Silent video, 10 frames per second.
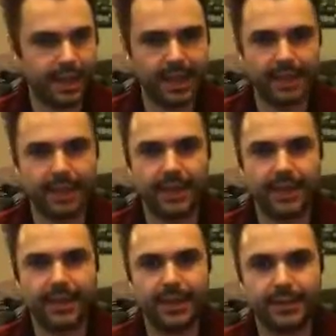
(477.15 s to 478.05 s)
It
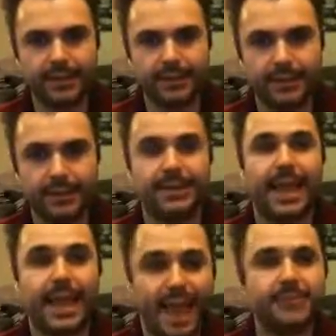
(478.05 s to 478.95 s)

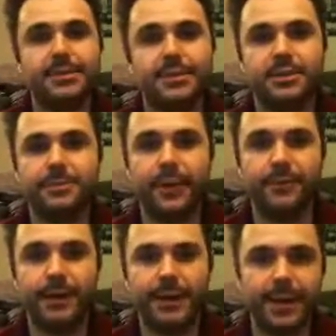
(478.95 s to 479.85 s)
counts as a spell
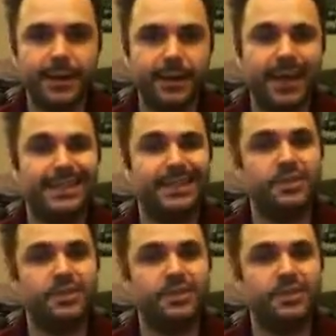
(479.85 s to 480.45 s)
familiar. It does